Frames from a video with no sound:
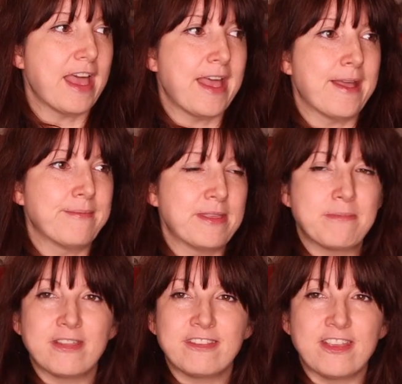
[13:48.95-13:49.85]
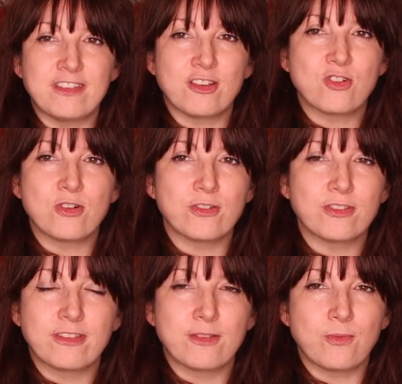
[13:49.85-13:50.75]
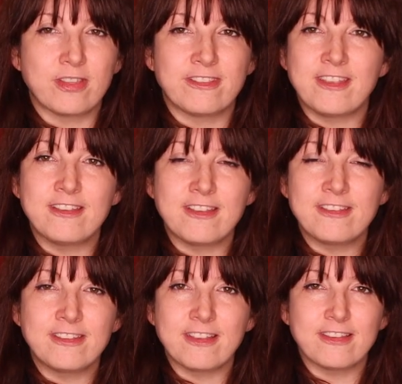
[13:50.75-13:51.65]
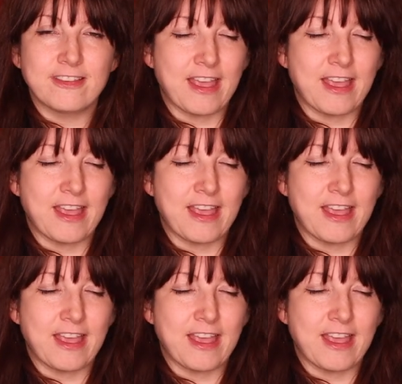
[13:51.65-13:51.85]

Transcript: the ability to cut with scissors